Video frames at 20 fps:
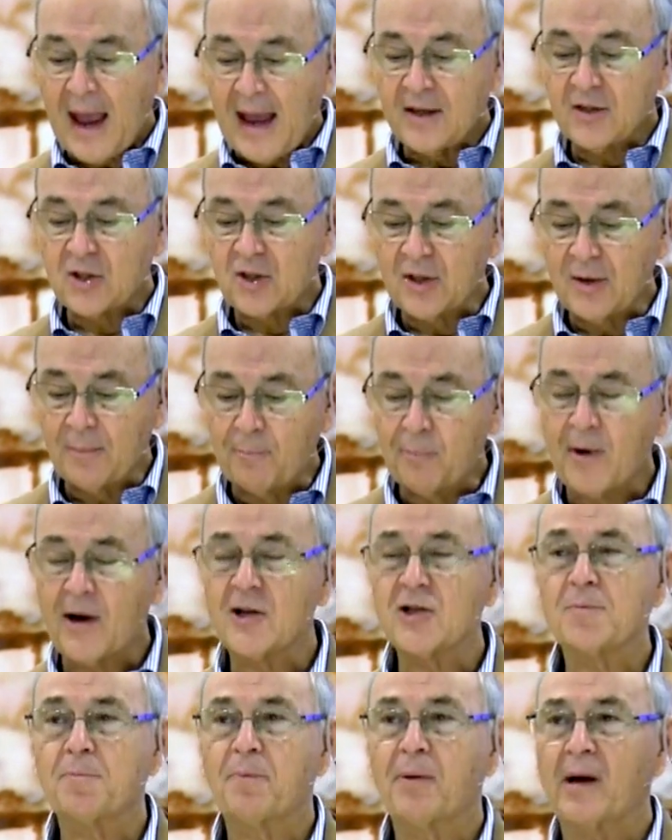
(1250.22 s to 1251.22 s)
as the
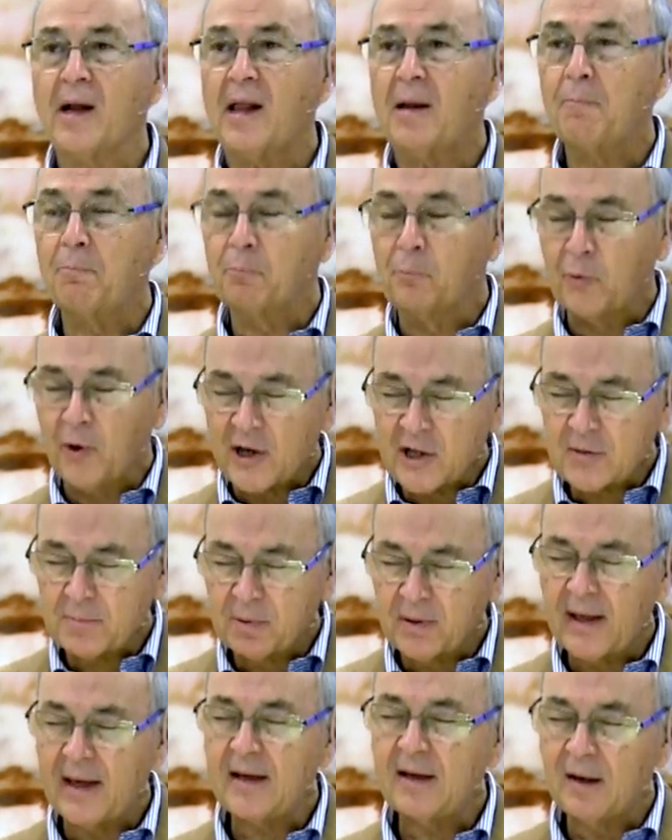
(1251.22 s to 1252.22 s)

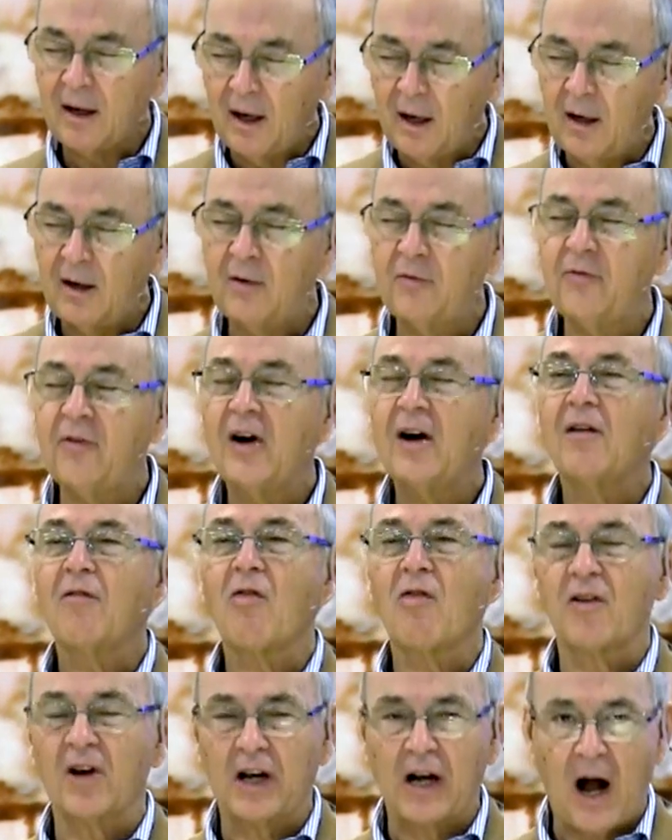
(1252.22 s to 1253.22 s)
breastplate of
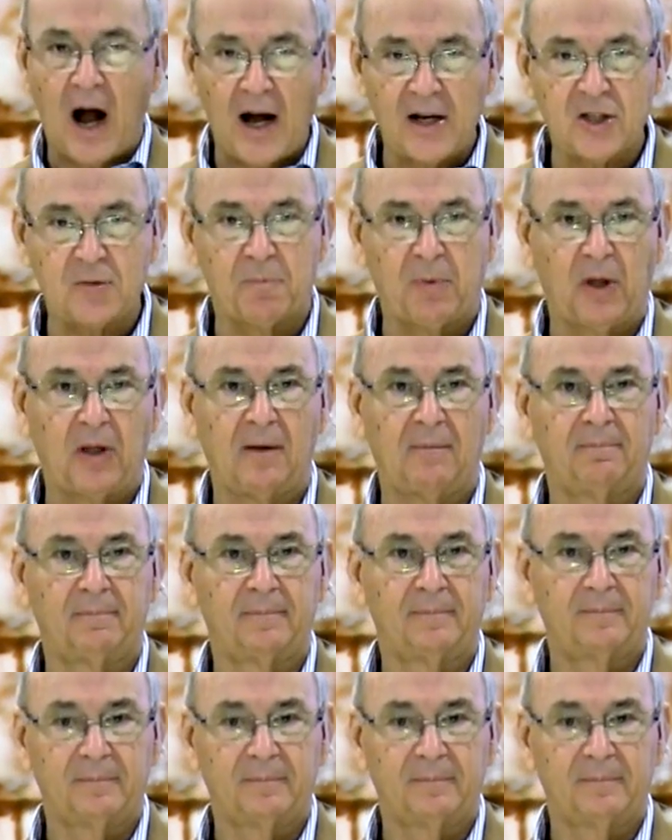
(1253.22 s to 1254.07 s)
the gospel,